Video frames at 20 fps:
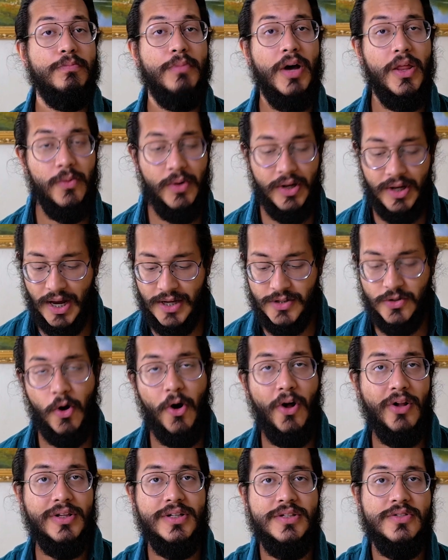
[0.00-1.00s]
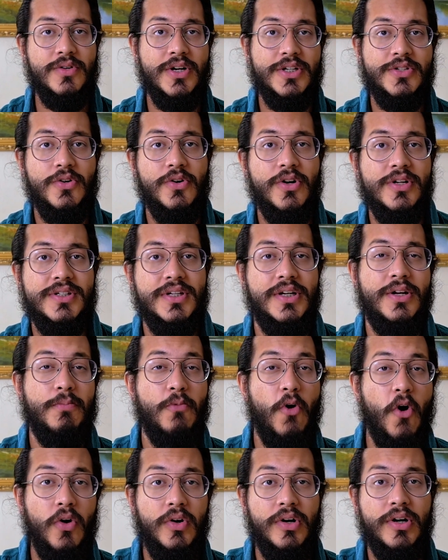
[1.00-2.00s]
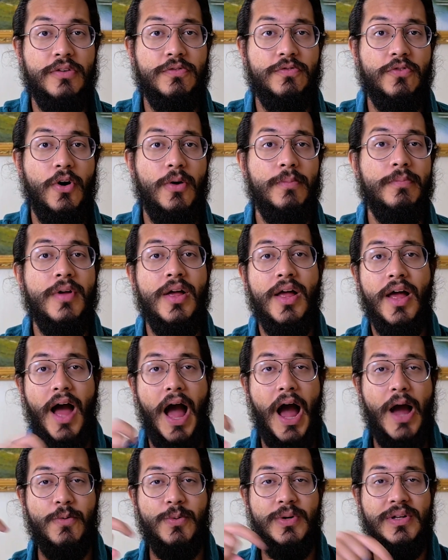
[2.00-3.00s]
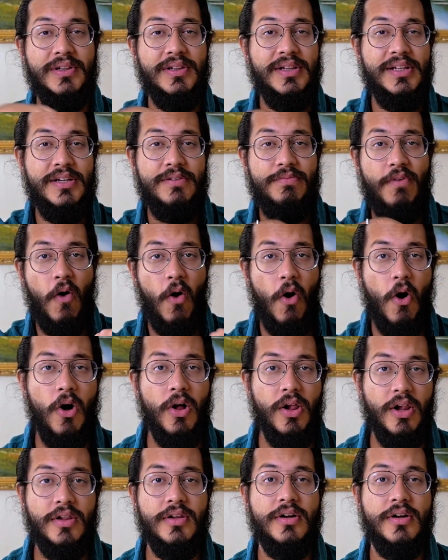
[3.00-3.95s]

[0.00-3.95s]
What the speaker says: By the way guys, all these restaurants that I'm ordering from, I will leave all